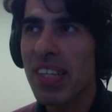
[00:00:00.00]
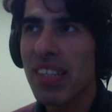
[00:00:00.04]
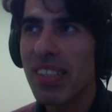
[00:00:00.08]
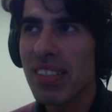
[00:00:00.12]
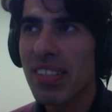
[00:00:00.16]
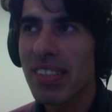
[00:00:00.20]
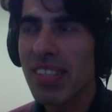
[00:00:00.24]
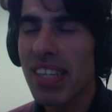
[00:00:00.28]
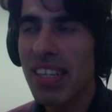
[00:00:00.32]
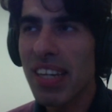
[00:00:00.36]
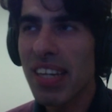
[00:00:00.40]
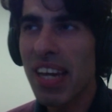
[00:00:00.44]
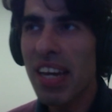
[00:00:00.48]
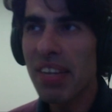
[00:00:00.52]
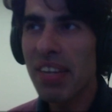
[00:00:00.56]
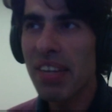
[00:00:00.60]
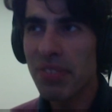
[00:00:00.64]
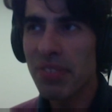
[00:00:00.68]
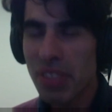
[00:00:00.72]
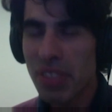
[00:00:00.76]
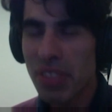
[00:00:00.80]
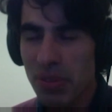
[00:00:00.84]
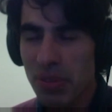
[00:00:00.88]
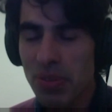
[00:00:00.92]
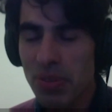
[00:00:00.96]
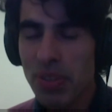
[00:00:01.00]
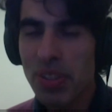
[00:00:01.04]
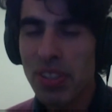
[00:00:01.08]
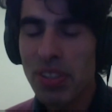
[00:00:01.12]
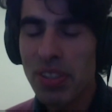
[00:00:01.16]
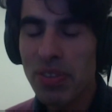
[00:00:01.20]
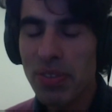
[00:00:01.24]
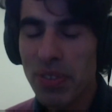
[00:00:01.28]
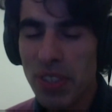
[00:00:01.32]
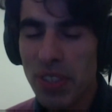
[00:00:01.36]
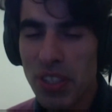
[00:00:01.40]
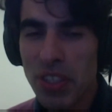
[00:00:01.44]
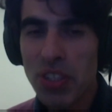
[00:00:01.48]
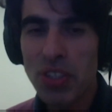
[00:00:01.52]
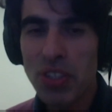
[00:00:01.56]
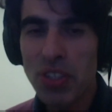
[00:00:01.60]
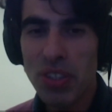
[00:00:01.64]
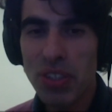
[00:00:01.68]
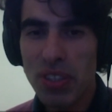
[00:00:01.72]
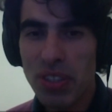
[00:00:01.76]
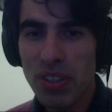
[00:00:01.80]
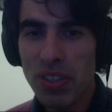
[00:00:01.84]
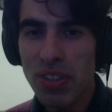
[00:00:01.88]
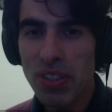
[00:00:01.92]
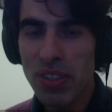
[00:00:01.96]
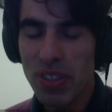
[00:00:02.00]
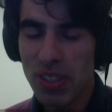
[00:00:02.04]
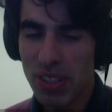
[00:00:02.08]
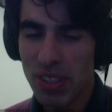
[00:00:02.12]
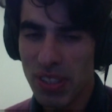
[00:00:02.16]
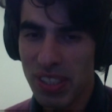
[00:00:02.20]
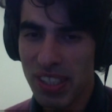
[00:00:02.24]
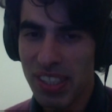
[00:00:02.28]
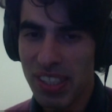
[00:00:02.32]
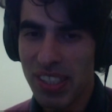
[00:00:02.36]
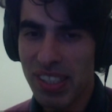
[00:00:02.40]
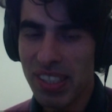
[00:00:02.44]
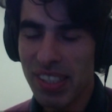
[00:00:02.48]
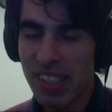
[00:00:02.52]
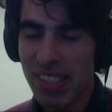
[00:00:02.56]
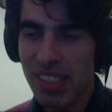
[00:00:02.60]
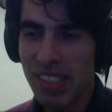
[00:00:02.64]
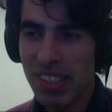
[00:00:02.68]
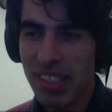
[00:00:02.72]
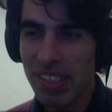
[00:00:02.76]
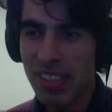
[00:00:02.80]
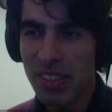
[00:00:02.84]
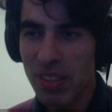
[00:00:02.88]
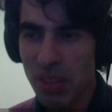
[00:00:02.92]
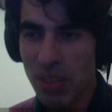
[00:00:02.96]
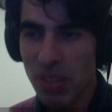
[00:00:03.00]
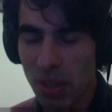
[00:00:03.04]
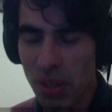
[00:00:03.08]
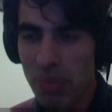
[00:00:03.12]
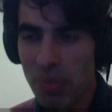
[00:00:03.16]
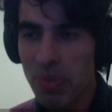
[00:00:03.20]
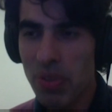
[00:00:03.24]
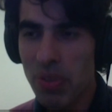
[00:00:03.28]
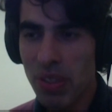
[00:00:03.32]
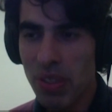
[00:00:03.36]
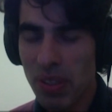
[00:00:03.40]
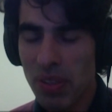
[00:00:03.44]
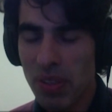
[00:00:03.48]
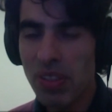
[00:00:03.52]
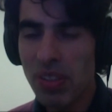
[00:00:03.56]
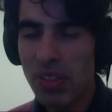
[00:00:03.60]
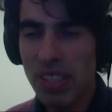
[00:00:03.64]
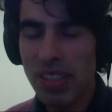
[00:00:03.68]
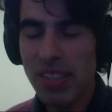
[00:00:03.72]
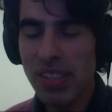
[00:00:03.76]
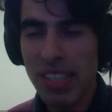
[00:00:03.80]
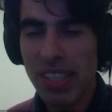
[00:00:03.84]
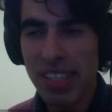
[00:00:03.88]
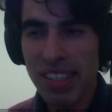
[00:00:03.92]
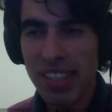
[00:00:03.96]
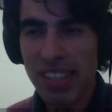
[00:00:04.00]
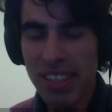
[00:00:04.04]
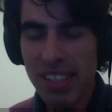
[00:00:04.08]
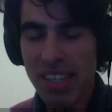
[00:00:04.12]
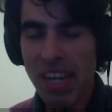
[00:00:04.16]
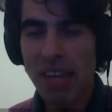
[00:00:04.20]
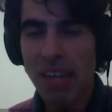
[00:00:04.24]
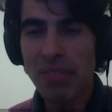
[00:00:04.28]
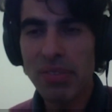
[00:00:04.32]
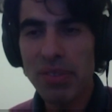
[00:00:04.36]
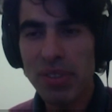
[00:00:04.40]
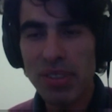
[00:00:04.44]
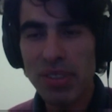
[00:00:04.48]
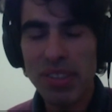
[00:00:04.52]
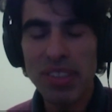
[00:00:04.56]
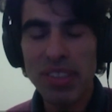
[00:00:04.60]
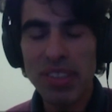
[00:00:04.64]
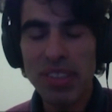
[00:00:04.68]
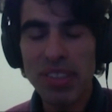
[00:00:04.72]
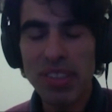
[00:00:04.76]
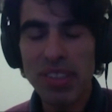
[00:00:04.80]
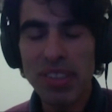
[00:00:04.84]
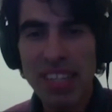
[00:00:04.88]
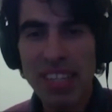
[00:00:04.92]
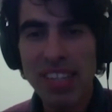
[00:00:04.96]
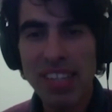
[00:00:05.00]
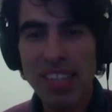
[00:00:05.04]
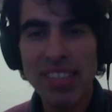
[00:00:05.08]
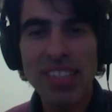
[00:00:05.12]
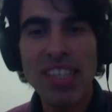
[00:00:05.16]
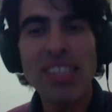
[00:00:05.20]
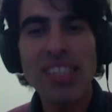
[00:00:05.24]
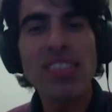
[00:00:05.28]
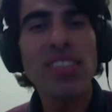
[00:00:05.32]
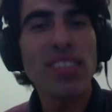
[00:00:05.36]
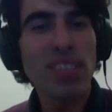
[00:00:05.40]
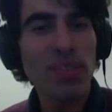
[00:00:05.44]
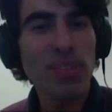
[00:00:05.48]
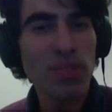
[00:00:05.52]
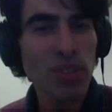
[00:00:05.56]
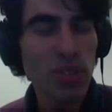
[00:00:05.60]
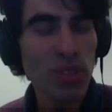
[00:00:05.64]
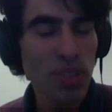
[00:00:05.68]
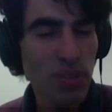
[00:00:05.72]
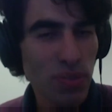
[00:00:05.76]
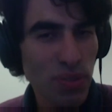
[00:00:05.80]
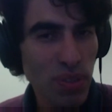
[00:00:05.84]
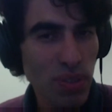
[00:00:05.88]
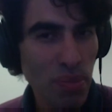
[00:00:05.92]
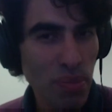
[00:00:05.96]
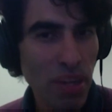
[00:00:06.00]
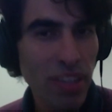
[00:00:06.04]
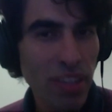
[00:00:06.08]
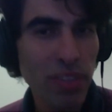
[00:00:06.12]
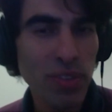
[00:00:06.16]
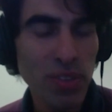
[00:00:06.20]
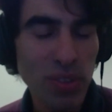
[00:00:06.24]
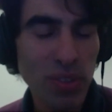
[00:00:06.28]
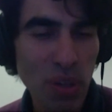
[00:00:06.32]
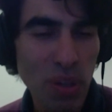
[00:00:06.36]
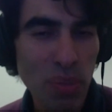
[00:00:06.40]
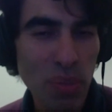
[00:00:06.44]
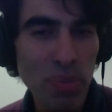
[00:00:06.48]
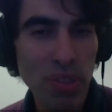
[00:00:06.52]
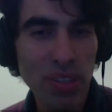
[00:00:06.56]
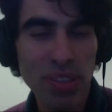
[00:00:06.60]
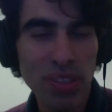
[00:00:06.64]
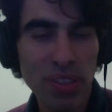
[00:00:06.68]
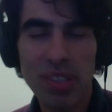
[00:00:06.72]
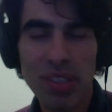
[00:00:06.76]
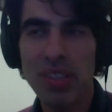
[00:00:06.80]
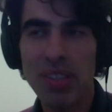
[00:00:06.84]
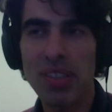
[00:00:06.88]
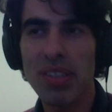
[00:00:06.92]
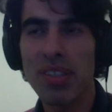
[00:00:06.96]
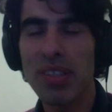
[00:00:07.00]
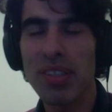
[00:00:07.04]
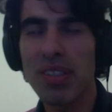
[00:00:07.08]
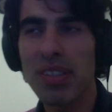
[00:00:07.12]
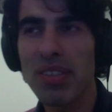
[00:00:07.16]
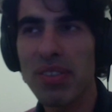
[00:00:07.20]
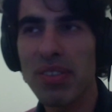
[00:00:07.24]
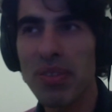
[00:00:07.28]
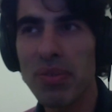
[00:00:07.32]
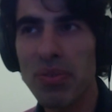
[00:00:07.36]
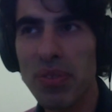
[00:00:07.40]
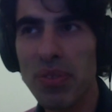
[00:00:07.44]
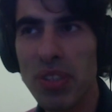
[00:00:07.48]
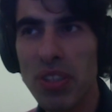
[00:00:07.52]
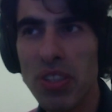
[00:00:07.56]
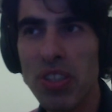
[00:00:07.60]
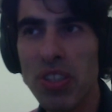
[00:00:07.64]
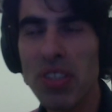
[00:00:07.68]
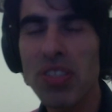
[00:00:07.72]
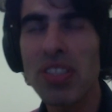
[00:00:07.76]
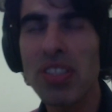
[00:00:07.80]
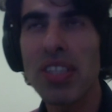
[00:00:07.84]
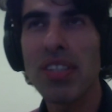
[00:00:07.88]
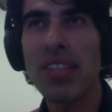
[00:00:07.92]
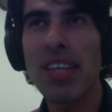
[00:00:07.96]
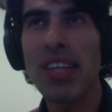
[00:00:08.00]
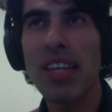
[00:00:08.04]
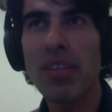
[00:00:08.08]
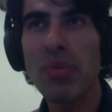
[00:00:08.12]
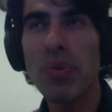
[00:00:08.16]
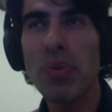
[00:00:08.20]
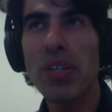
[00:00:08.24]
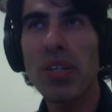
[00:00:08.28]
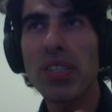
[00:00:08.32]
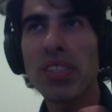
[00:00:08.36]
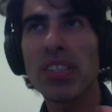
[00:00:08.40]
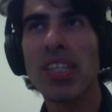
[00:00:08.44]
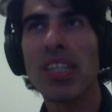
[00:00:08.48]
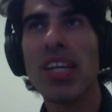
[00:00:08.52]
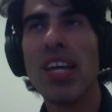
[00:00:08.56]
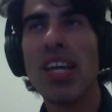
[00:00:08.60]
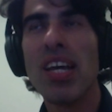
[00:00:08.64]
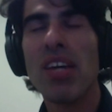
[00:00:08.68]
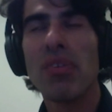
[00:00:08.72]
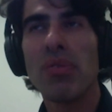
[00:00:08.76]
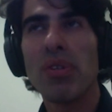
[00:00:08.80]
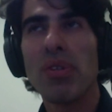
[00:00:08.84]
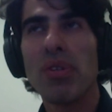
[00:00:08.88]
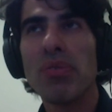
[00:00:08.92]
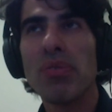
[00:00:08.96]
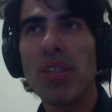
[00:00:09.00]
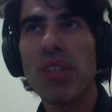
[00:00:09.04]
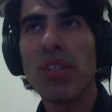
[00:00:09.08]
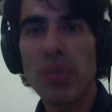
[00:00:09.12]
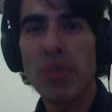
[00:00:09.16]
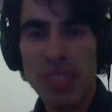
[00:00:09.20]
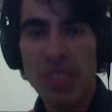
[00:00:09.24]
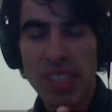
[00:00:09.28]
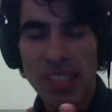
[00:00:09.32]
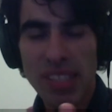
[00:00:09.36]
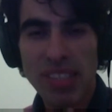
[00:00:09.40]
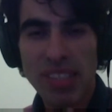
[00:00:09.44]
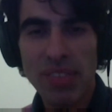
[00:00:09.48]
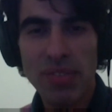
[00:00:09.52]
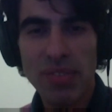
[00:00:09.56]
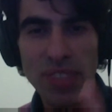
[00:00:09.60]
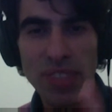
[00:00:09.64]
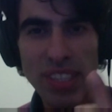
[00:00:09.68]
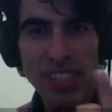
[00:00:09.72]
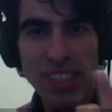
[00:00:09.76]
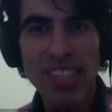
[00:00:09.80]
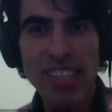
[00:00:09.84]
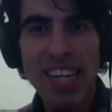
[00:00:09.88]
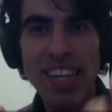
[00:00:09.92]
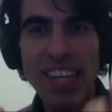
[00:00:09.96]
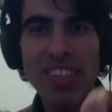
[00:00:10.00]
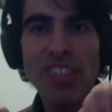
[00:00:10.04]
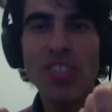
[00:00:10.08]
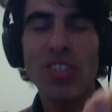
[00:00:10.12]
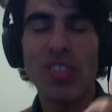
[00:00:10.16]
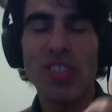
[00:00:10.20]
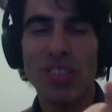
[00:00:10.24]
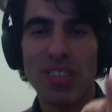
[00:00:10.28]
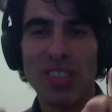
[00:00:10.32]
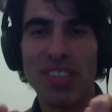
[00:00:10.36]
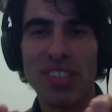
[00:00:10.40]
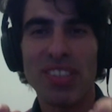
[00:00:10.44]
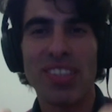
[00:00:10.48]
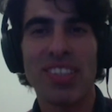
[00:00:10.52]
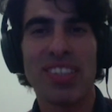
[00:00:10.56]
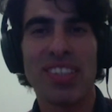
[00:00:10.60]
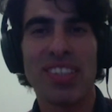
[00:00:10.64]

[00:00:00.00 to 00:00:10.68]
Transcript: they have different features in terms of they are sensitive to different microscopic features, and that was when we looked at the fixation.